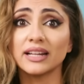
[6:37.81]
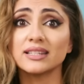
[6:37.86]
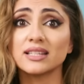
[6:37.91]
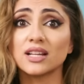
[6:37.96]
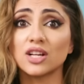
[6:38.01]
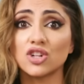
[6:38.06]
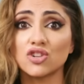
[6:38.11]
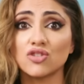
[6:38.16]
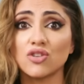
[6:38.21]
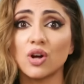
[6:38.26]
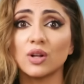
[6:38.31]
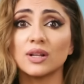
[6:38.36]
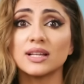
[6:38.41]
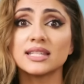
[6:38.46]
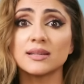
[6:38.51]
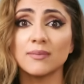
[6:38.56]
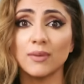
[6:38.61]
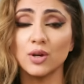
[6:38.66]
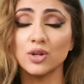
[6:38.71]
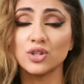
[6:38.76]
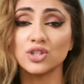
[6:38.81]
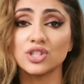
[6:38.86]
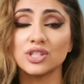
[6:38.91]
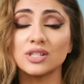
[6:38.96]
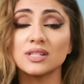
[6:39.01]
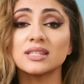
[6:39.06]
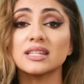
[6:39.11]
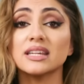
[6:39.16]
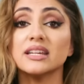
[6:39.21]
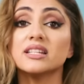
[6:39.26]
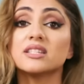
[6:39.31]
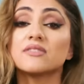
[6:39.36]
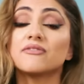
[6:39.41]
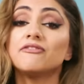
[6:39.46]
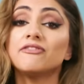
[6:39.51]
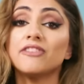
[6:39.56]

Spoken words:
to control his emotions is